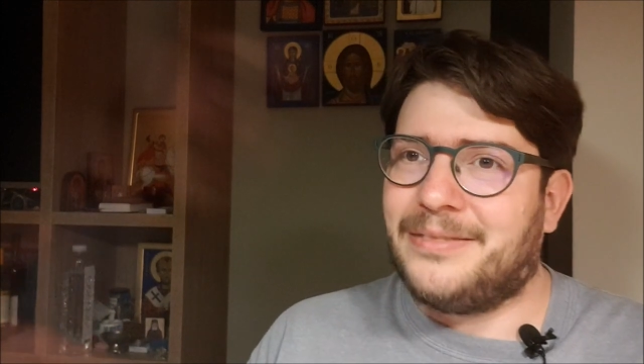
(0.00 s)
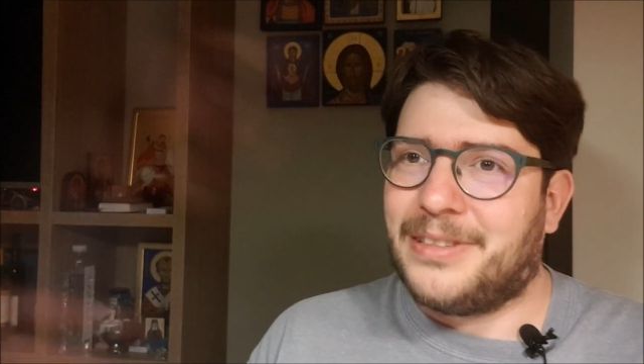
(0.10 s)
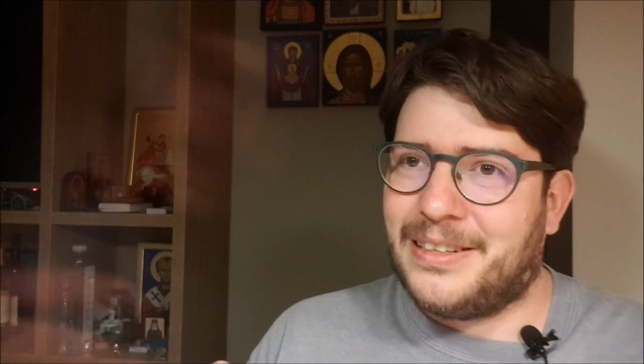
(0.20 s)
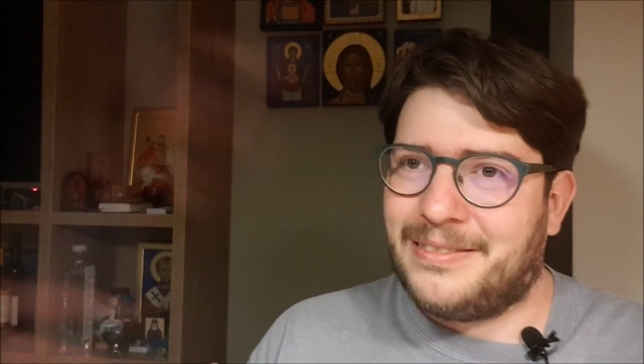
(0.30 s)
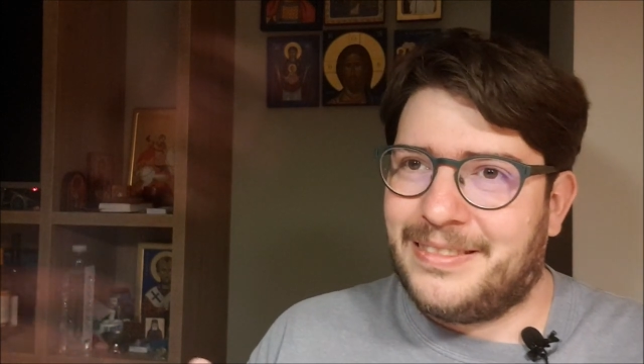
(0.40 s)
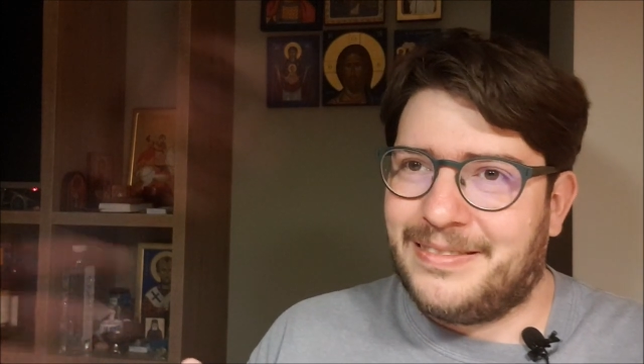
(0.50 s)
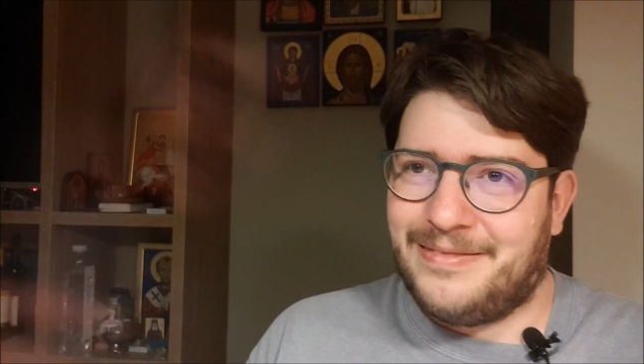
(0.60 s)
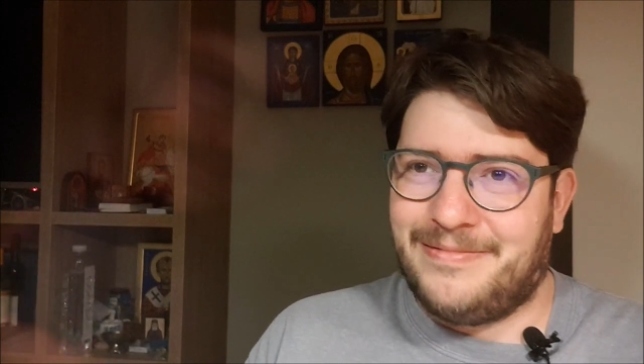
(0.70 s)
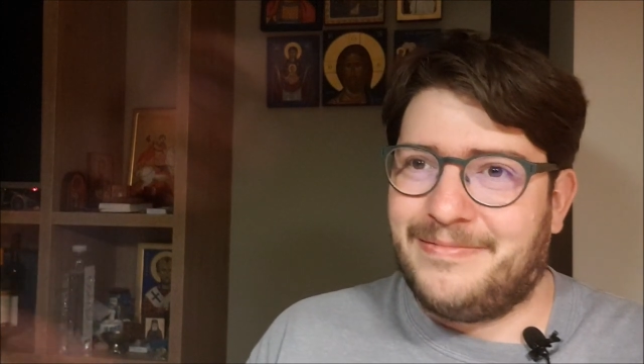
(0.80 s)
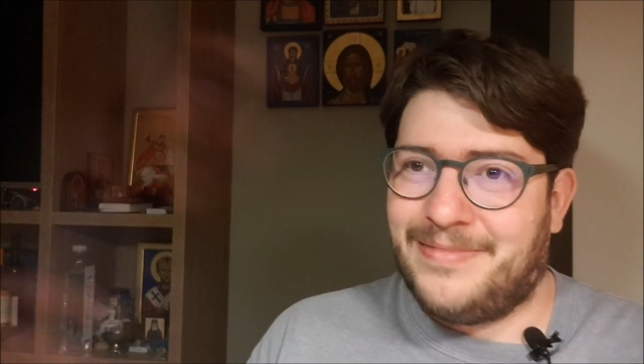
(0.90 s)
even
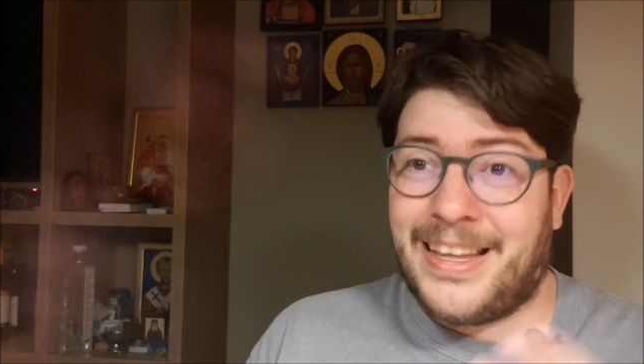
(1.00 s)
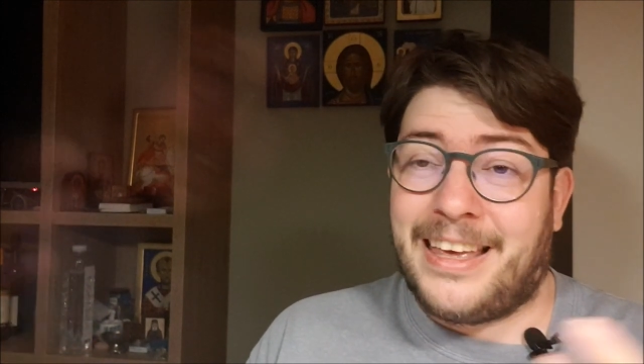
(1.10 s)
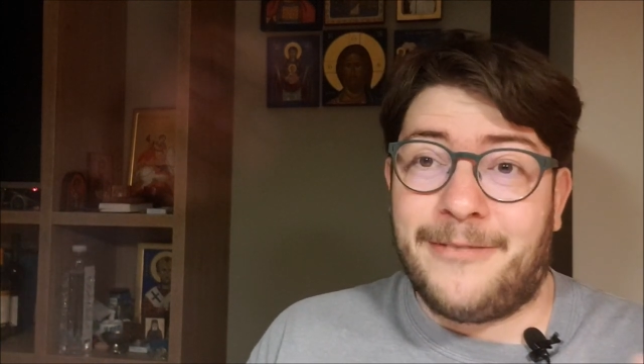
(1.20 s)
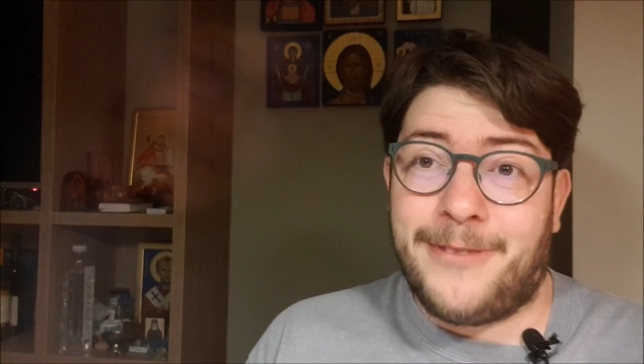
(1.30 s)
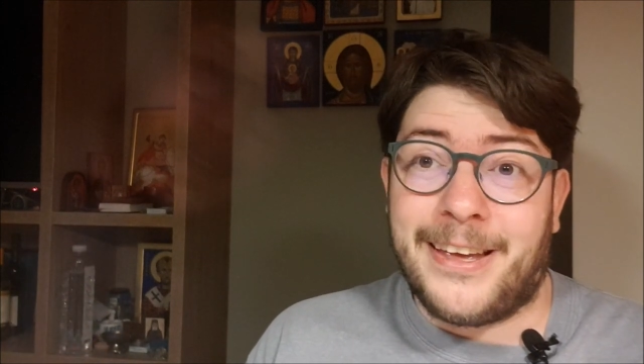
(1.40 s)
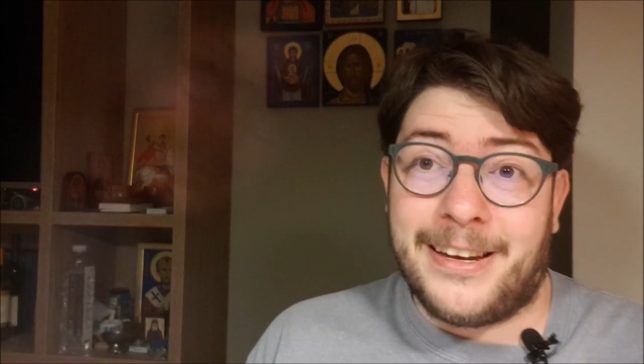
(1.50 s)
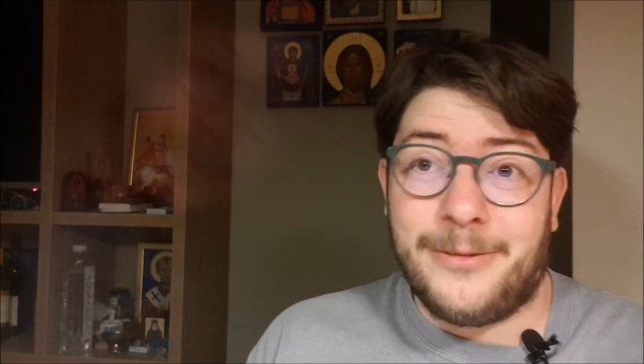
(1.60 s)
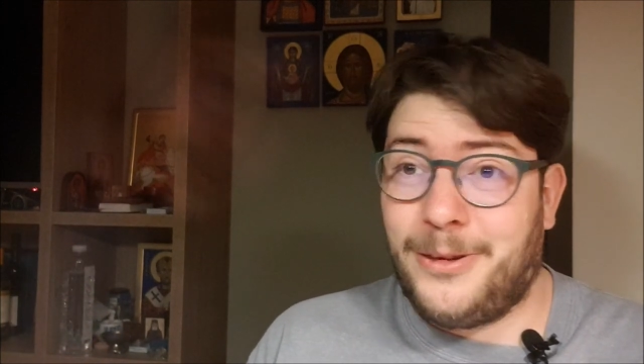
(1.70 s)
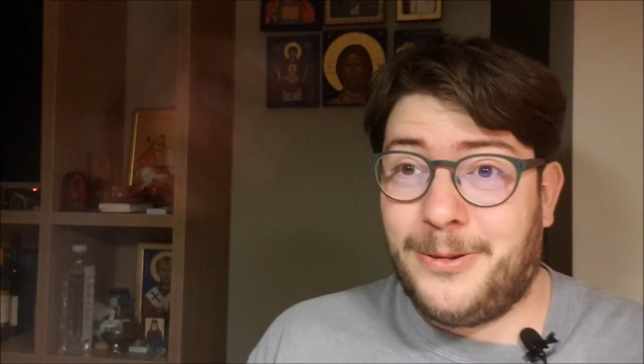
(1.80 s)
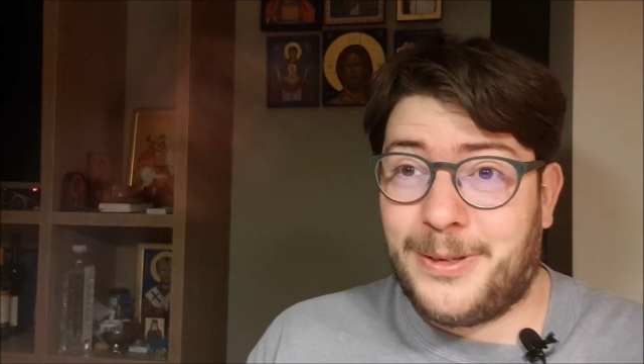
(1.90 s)
they have fake
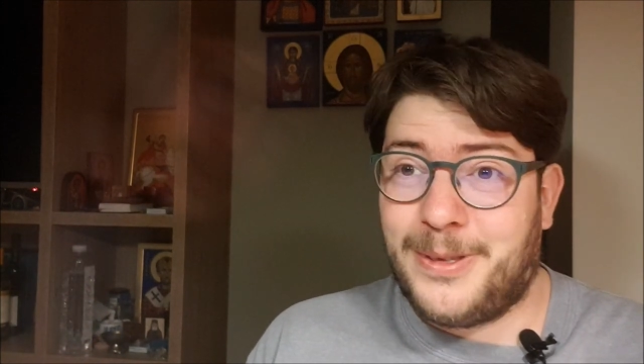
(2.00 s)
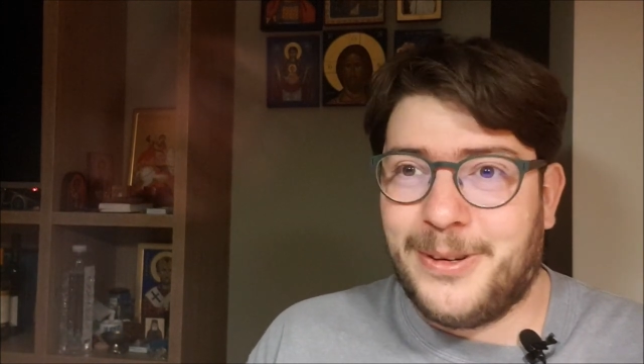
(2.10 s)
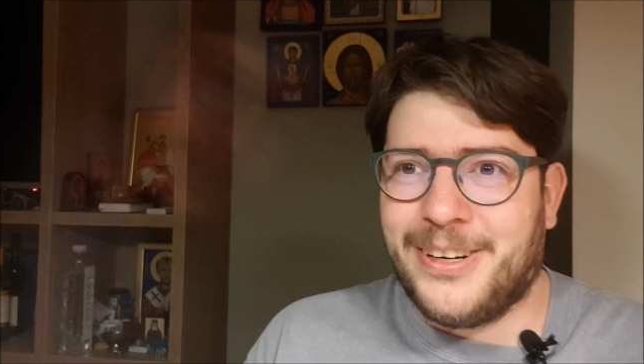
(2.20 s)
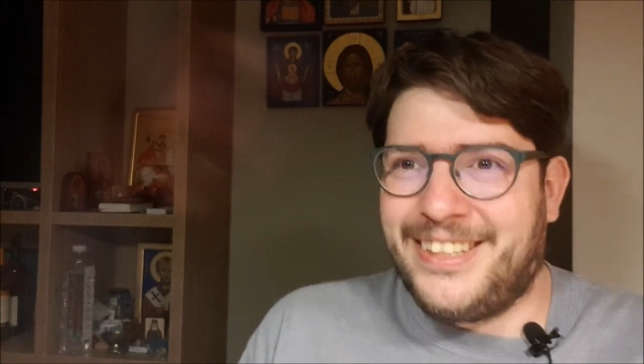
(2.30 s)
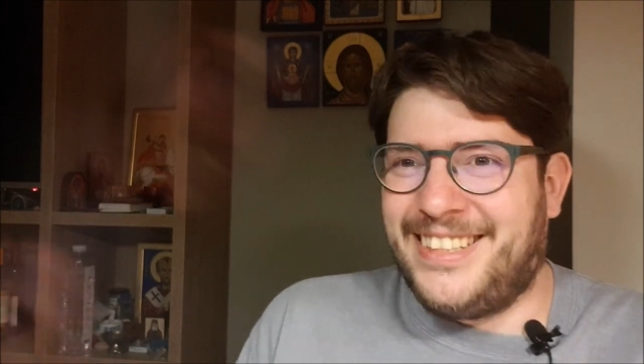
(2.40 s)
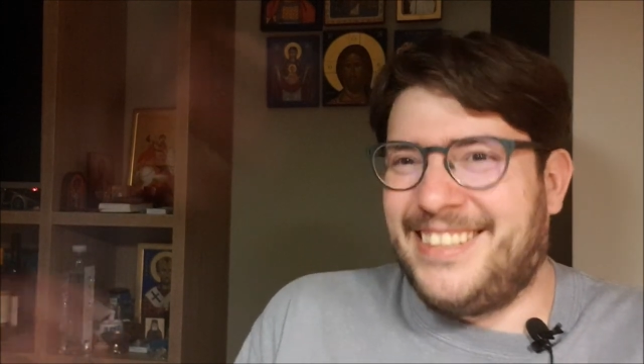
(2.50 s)
news too.